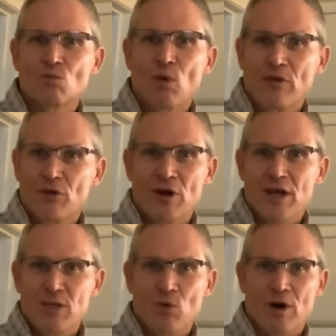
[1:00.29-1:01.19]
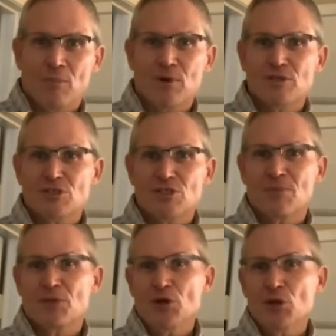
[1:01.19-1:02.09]
whether or not you want to purchase
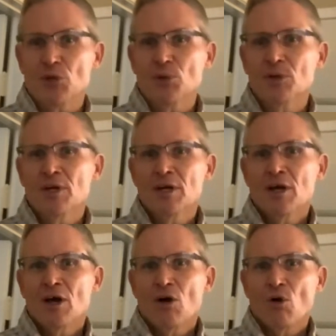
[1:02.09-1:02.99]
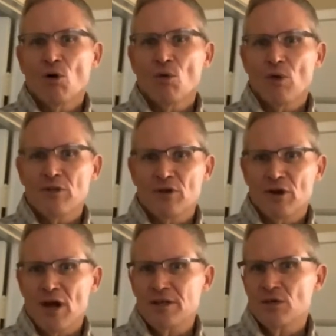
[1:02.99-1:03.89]
something new, or whether or not you